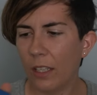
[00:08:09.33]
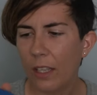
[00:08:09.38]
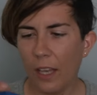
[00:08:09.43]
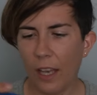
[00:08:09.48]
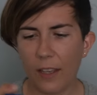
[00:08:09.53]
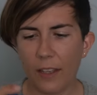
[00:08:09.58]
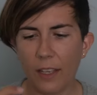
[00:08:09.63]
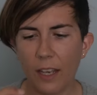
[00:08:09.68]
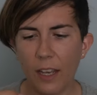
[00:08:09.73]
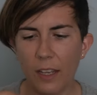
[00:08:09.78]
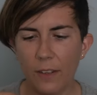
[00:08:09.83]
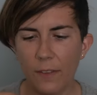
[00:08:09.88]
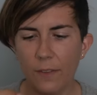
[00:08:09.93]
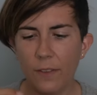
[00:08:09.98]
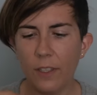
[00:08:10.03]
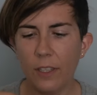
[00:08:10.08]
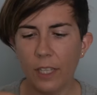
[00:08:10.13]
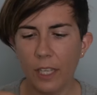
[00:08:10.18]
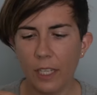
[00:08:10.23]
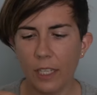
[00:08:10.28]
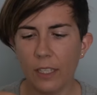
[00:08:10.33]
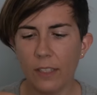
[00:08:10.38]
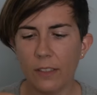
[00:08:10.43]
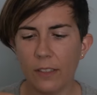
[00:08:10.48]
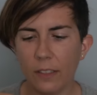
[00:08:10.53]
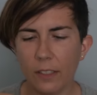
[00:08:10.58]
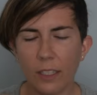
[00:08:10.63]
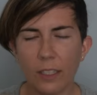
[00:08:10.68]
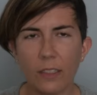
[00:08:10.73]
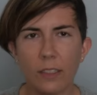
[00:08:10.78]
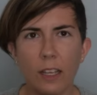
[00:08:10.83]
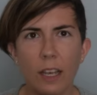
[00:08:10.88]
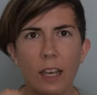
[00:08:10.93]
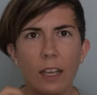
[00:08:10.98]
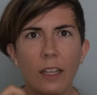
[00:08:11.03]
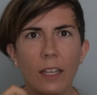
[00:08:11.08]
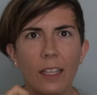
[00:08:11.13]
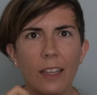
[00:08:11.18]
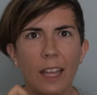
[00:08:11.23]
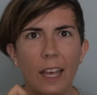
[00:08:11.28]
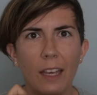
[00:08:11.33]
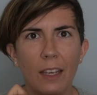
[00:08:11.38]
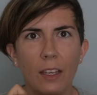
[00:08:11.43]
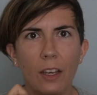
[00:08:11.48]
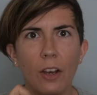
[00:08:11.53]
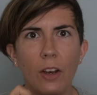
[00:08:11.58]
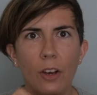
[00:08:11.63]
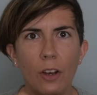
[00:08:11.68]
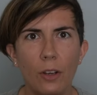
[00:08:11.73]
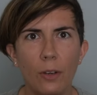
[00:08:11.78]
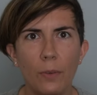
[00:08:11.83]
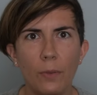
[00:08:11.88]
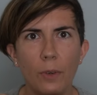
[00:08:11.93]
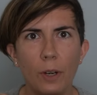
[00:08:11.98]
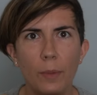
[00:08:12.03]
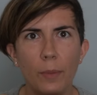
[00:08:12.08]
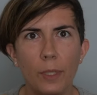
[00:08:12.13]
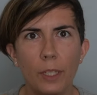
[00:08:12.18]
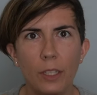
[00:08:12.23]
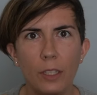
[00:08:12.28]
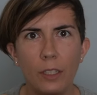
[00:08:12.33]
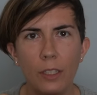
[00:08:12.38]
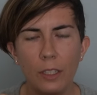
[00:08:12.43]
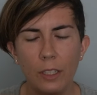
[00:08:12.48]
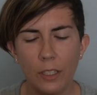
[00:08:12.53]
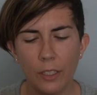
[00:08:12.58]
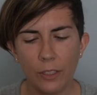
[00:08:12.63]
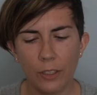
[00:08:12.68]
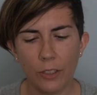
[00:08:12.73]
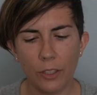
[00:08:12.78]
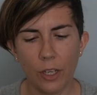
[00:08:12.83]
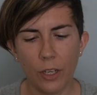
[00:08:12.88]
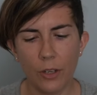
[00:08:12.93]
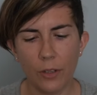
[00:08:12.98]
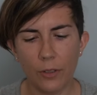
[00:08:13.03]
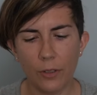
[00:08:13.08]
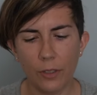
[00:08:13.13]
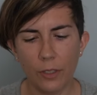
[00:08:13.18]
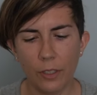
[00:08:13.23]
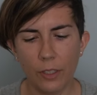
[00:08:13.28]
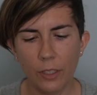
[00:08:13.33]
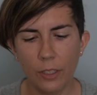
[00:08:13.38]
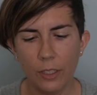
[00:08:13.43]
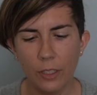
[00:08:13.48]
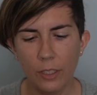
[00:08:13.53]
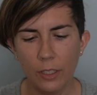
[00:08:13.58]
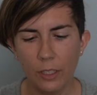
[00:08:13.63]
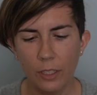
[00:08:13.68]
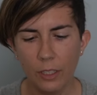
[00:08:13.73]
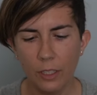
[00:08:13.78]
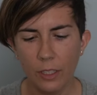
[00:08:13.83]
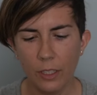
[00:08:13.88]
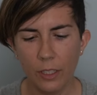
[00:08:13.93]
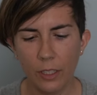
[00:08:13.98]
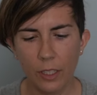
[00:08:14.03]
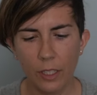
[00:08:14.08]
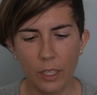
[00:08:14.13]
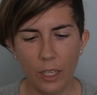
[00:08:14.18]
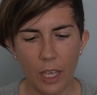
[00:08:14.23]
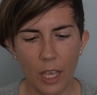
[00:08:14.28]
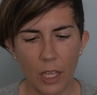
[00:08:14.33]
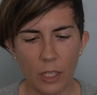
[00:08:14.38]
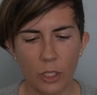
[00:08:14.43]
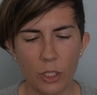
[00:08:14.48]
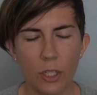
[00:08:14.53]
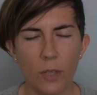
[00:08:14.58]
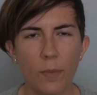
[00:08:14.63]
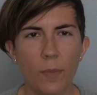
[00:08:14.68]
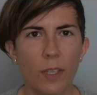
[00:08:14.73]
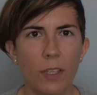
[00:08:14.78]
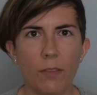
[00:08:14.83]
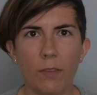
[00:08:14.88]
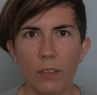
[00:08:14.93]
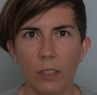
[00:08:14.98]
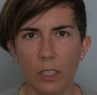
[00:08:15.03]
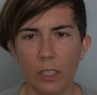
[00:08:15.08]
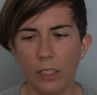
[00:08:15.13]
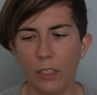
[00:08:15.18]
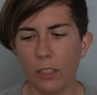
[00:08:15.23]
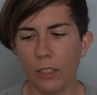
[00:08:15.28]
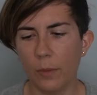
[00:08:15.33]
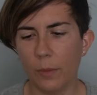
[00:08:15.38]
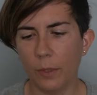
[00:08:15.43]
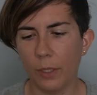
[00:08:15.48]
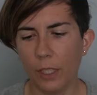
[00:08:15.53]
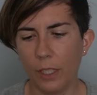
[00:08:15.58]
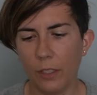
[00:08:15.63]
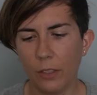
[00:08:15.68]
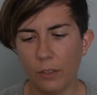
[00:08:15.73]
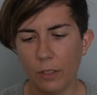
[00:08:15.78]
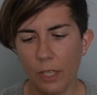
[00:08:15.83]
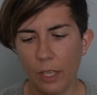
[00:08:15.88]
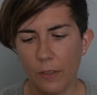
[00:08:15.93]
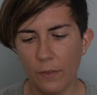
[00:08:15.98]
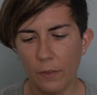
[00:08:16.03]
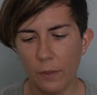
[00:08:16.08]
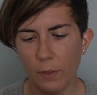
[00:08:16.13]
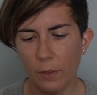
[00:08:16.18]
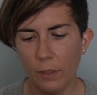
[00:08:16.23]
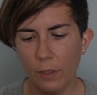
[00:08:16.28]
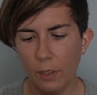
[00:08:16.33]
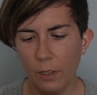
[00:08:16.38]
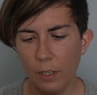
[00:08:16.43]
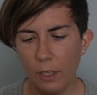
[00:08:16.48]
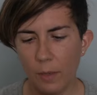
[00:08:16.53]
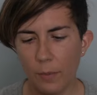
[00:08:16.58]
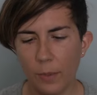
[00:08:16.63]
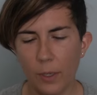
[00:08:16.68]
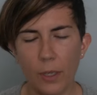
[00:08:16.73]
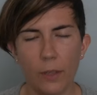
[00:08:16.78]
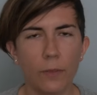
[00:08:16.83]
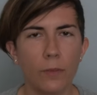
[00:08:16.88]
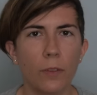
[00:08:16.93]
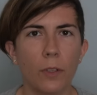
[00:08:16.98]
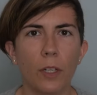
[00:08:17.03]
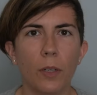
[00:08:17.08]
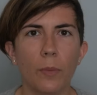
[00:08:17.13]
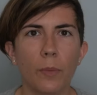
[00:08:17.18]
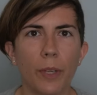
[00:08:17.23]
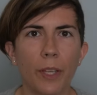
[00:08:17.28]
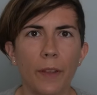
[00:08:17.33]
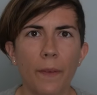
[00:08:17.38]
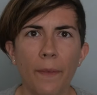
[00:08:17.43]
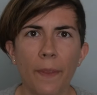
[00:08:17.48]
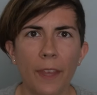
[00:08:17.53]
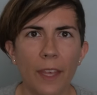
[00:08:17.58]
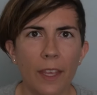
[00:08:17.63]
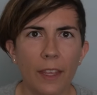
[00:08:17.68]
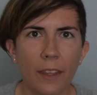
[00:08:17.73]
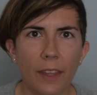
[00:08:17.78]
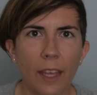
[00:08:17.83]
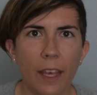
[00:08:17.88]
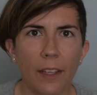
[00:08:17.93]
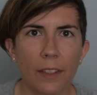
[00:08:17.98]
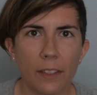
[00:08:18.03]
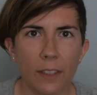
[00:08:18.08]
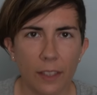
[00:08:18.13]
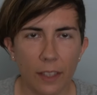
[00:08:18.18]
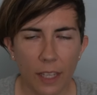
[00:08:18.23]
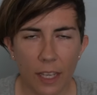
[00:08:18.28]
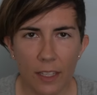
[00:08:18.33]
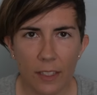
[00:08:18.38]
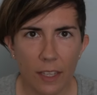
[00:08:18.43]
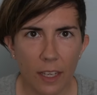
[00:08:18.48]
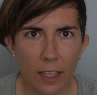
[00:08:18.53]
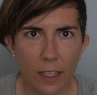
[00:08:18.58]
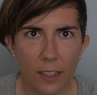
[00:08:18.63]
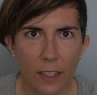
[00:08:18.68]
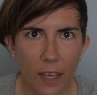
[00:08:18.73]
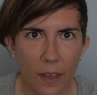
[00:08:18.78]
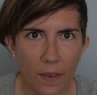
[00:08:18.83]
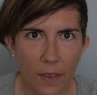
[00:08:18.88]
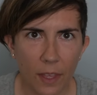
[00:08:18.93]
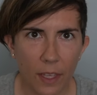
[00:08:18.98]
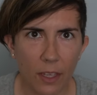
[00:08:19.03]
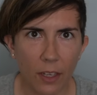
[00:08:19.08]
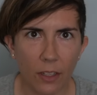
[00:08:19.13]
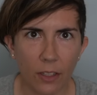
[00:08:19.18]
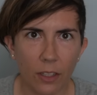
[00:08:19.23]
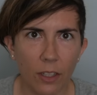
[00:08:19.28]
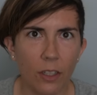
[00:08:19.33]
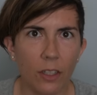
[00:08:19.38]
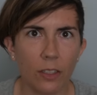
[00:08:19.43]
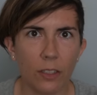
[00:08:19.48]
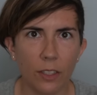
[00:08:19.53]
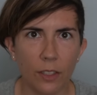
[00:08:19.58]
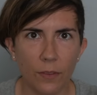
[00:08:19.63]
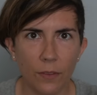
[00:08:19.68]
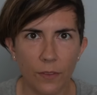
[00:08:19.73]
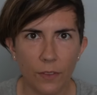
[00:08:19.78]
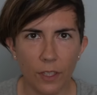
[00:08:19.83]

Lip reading: I kind of feel like it's kind of like that Kong rubber. So it should be really durable. I don't have a problem for it. But that they say the same thing on Kongs.